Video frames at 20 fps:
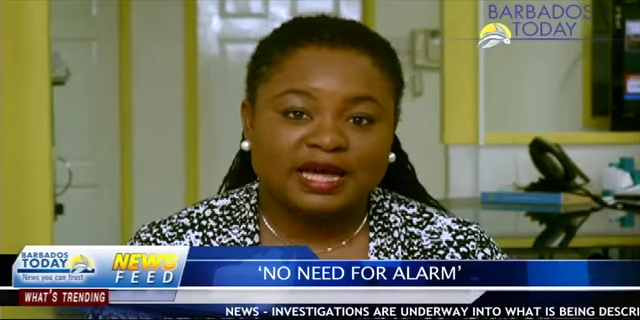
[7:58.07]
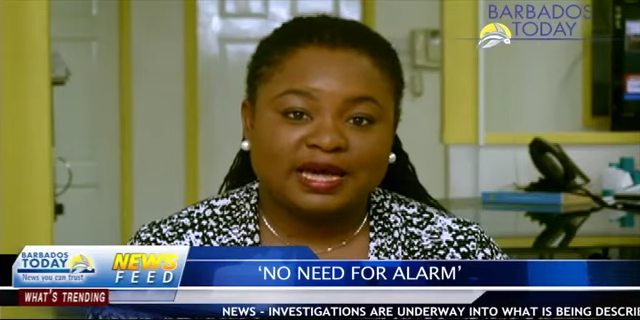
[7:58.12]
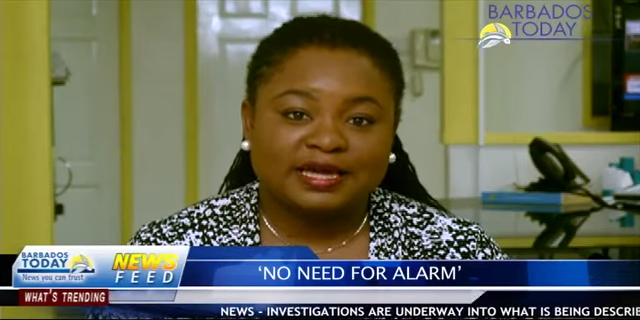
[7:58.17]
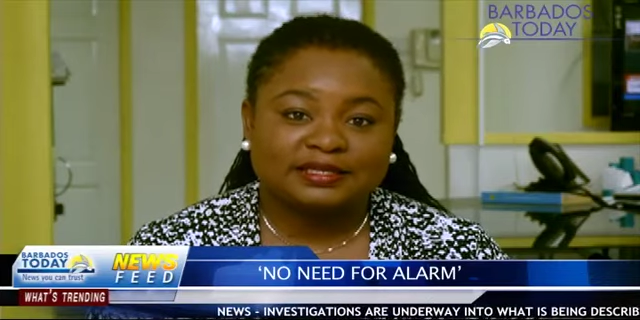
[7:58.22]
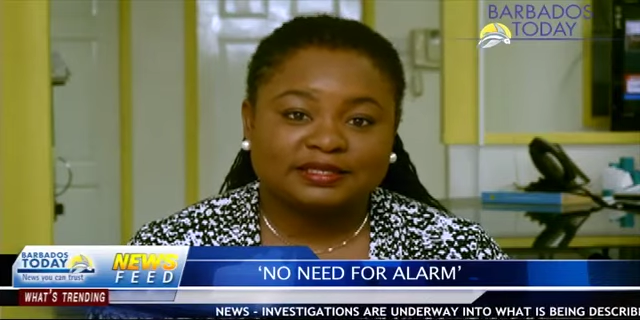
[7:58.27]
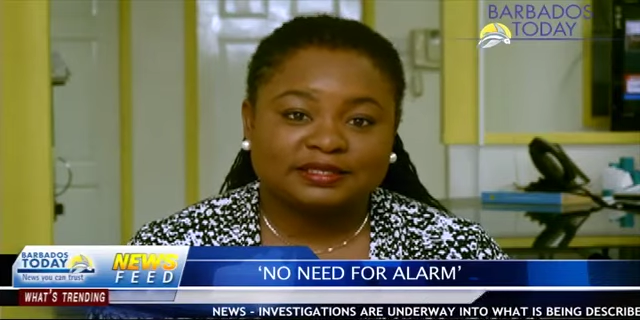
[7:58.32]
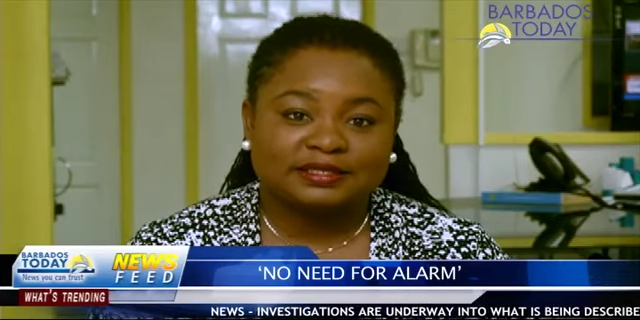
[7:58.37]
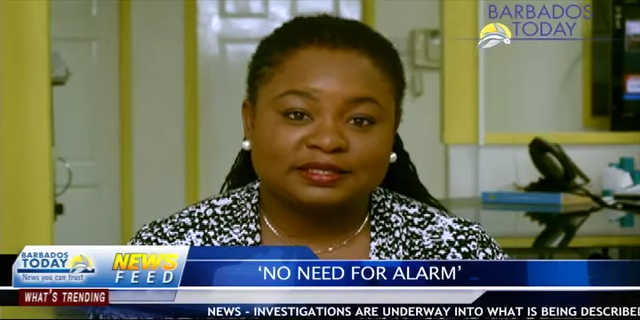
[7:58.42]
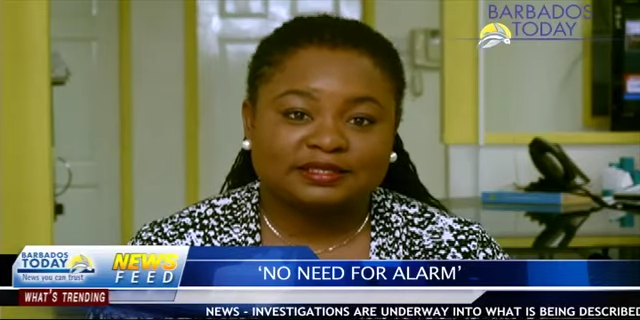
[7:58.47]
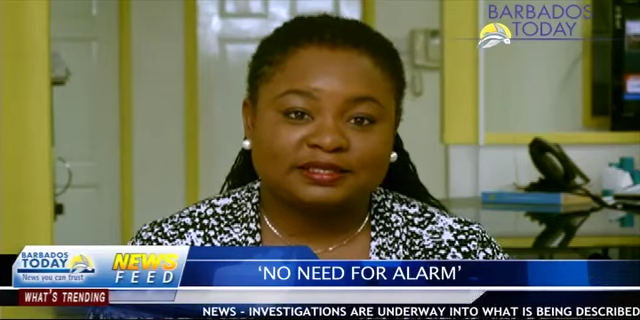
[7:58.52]

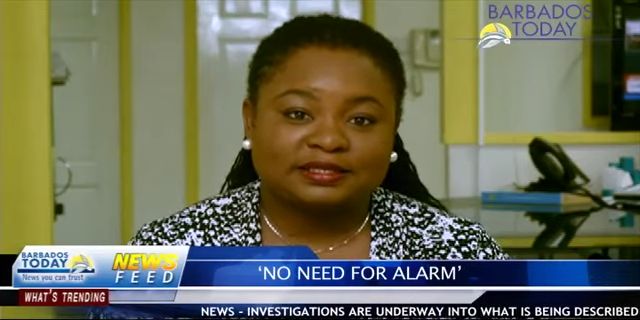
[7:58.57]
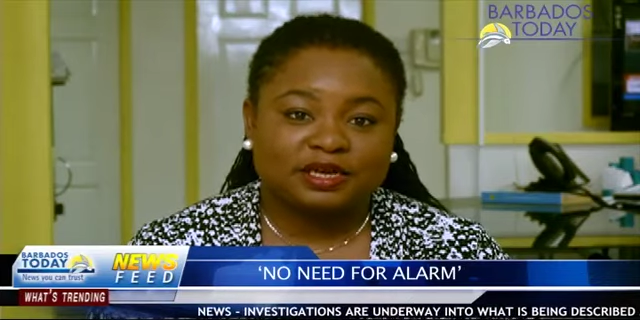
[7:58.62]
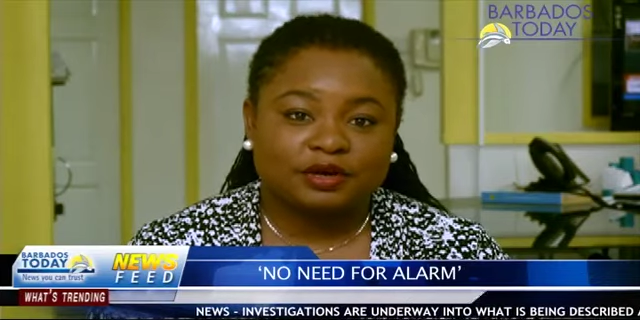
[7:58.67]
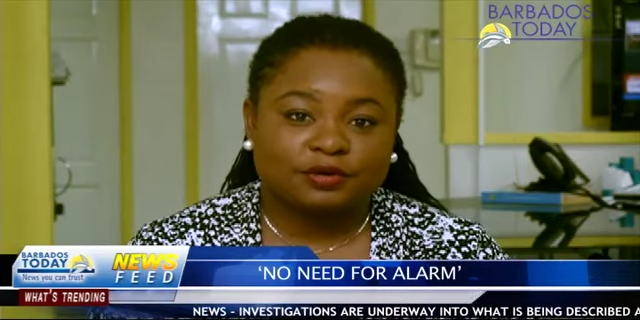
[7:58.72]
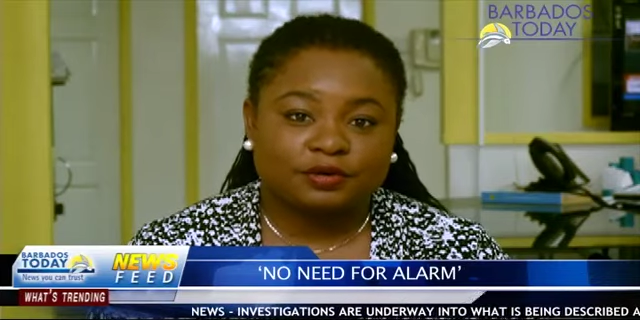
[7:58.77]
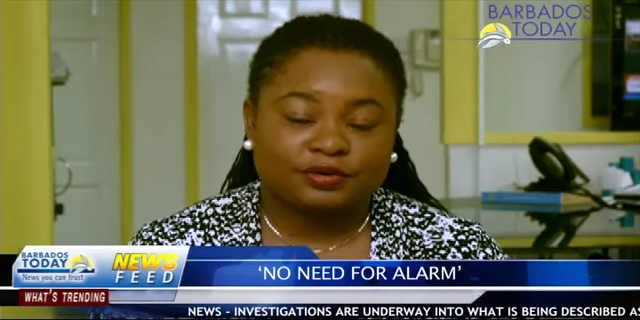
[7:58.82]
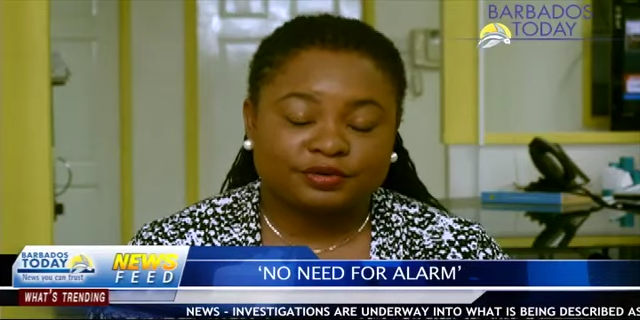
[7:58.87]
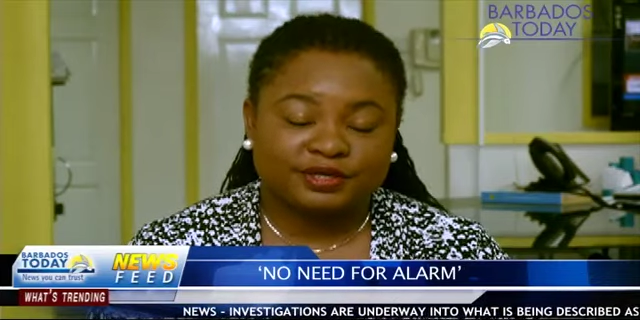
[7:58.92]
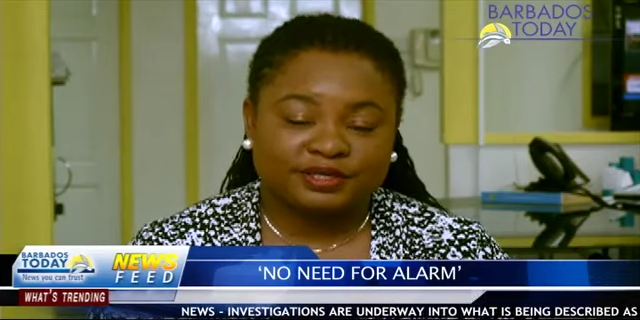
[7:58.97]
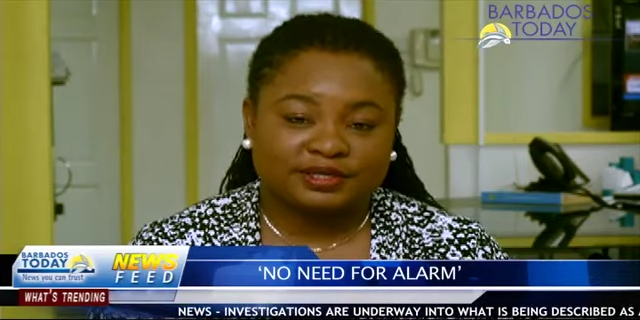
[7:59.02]
ISIS
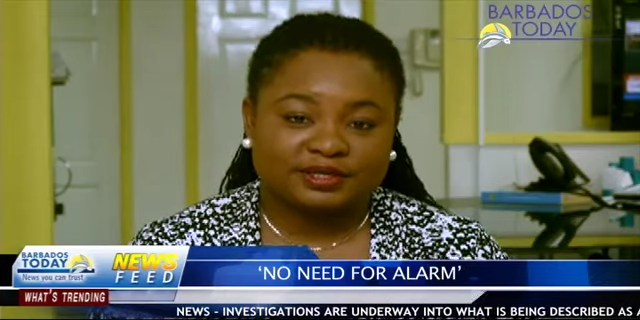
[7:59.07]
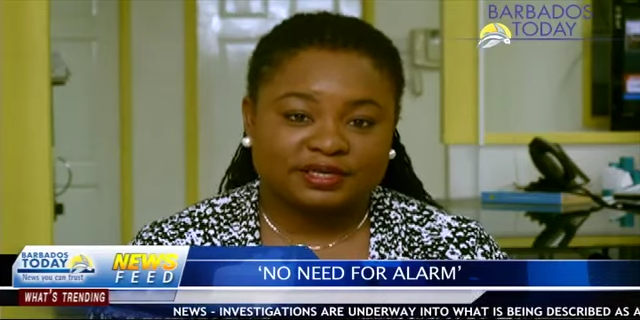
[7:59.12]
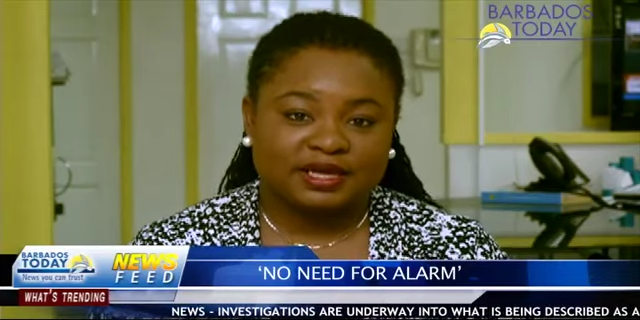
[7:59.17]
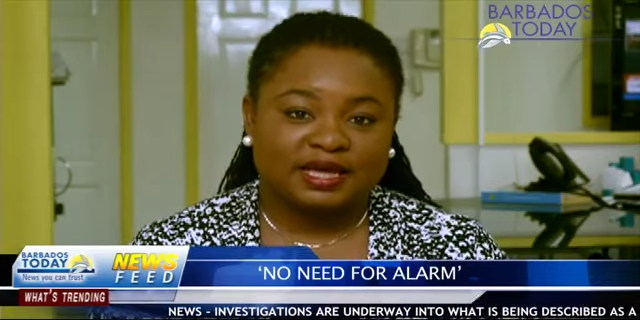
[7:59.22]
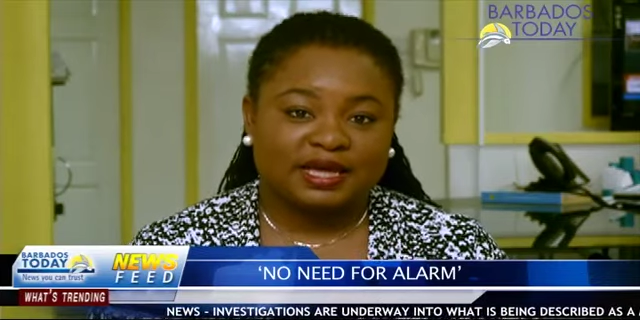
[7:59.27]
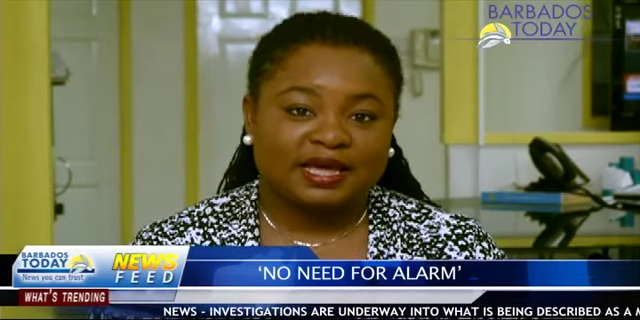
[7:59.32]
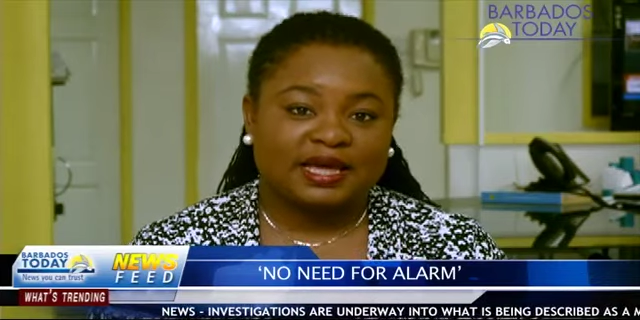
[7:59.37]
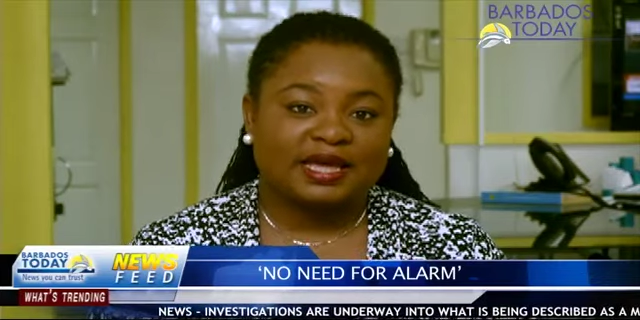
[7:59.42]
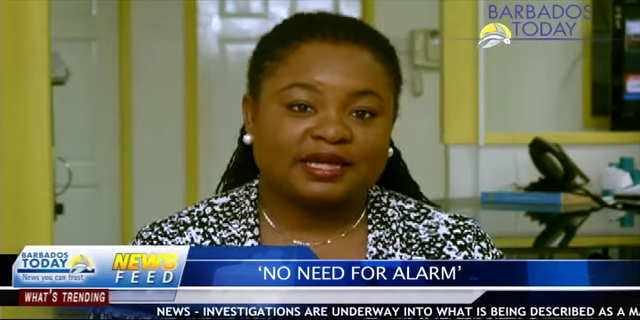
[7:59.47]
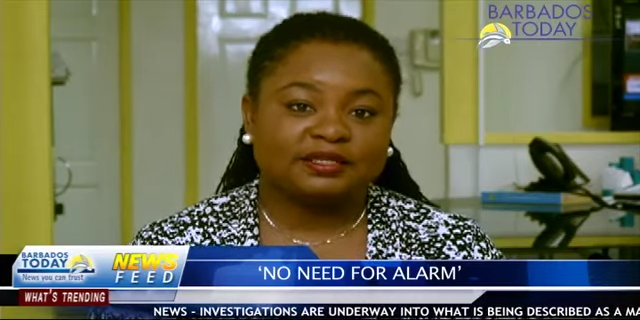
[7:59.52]
terrorists
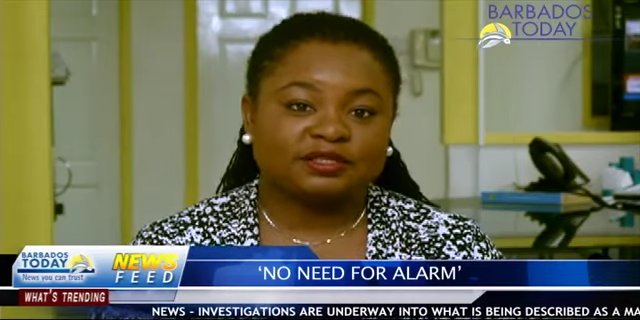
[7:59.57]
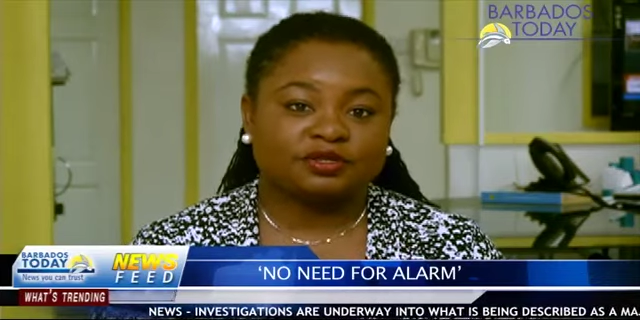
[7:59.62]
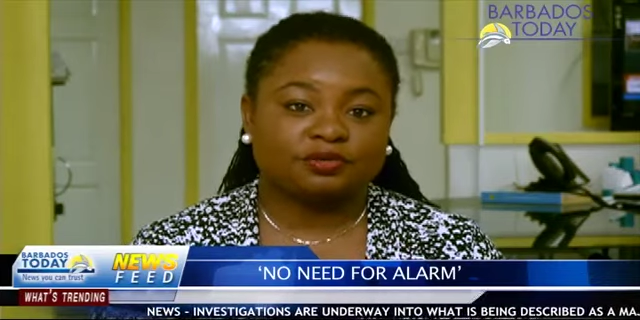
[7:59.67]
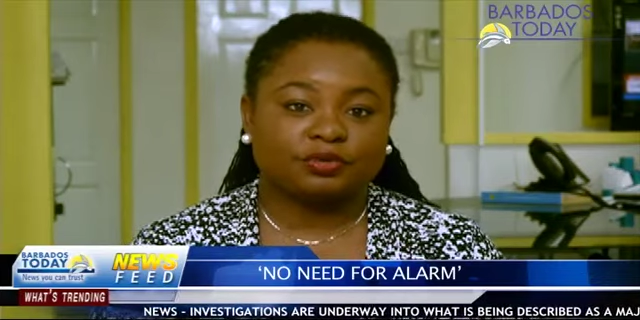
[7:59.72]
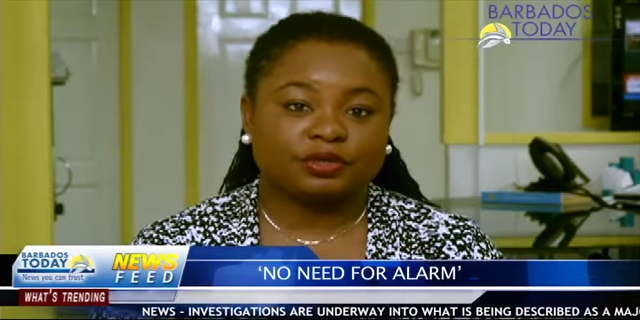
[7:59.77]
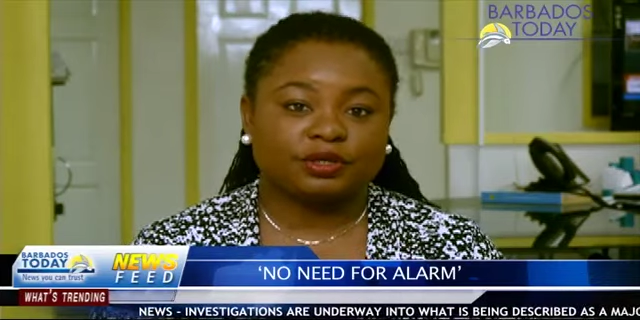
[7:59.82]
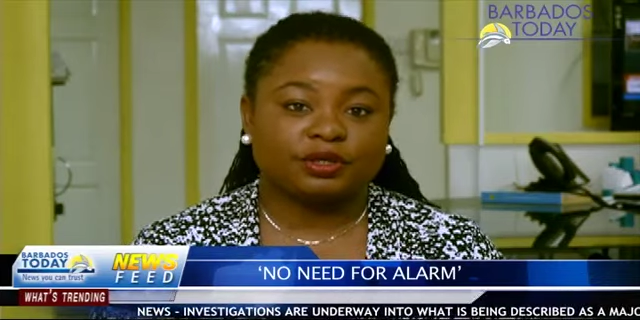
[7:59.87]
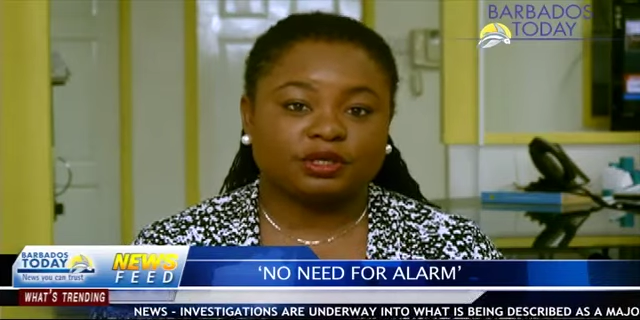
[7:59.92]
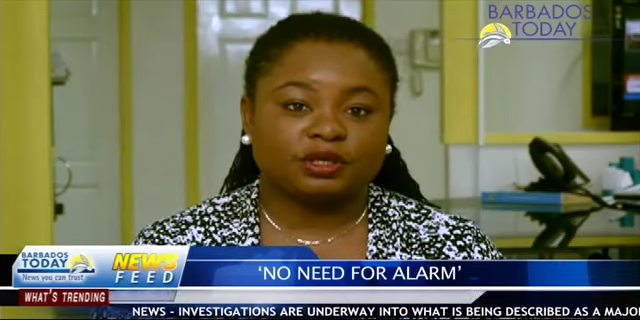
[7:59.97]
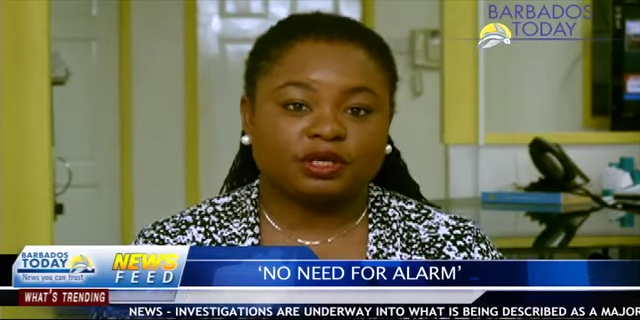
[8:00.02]

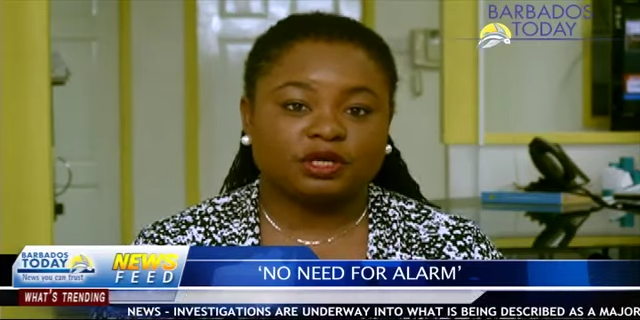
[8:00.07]
entering the